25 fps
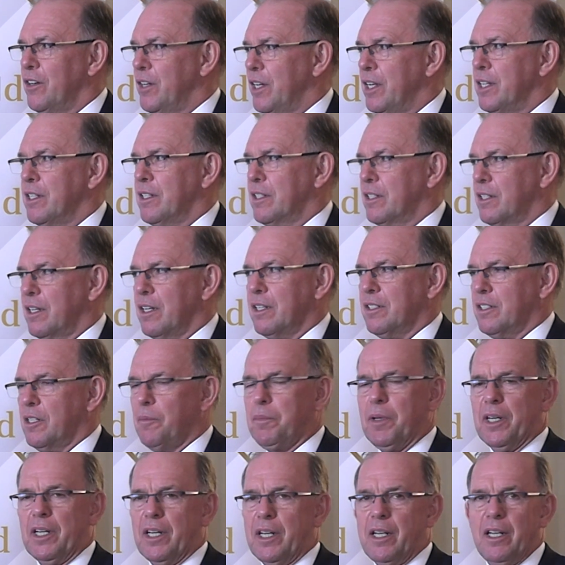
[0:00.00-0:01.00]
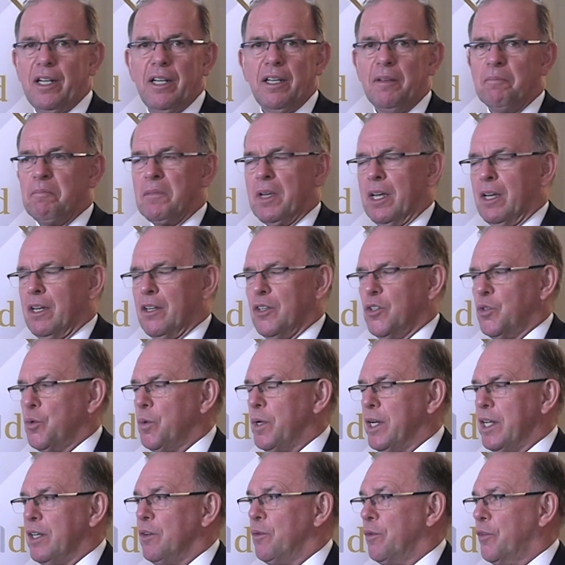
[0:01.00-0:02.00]
It's typically
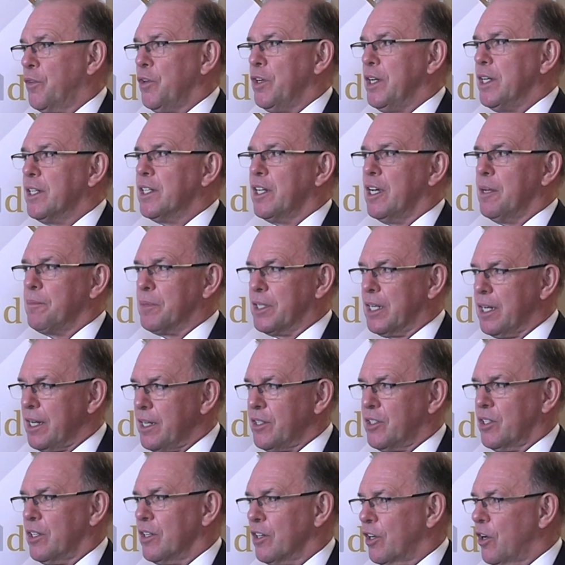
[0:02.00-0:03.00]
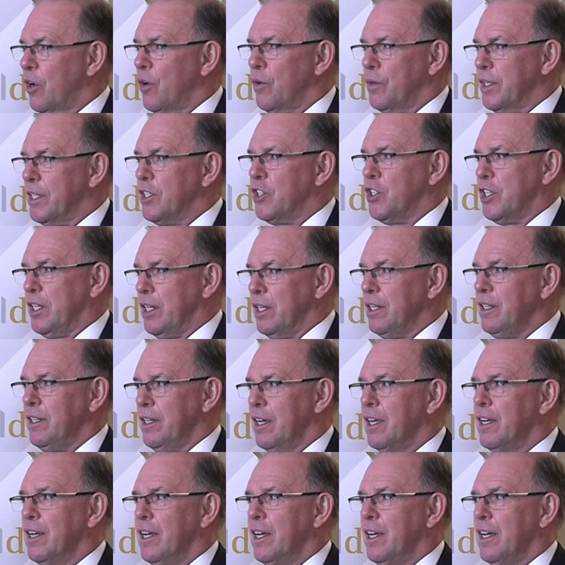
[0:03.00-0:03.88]
20 or 30 times less than gold each year.